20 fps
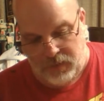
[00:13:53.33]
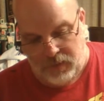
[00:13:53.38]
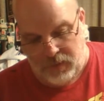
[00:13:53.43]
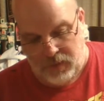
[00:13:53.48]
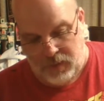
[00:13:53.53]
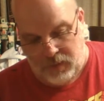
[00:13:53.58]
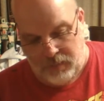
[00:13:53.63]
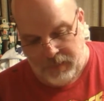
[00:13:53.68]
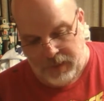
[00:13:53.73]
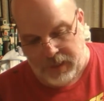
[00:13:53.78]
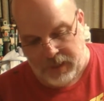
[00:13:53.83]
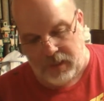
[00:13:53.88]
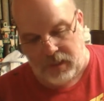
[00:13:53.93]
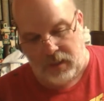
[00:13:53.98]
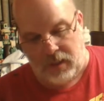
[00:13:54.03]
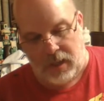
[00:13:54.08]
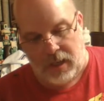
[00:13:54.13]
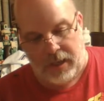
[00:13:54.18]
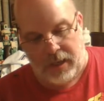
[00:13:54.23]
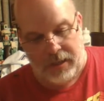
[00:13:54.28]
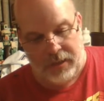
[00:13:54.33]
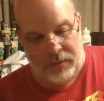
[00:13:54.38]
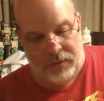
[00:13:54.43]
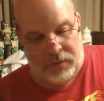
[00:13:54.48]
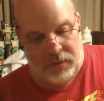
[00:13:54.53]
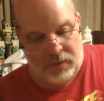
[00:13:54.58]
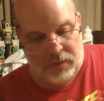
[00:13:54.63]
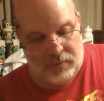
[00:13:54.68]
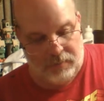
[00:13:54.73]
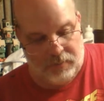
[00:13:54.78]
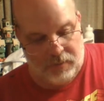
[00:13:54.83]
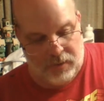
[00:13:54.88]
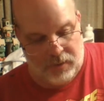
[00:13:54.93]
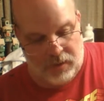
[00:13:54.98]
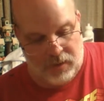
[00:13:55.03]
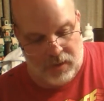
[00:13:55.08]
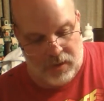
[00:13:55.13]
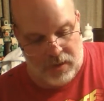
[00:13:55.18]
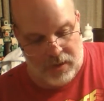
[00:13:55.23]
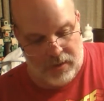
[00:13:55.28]
It'll make it a lot easier to put
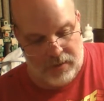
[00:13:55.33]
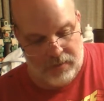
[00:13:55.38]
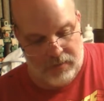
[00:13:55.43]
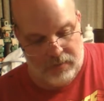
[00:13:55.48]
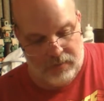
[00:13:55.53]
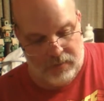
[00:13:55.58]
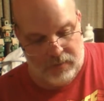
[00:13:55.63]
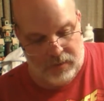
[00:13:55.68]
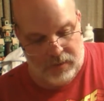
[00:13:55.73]
it on.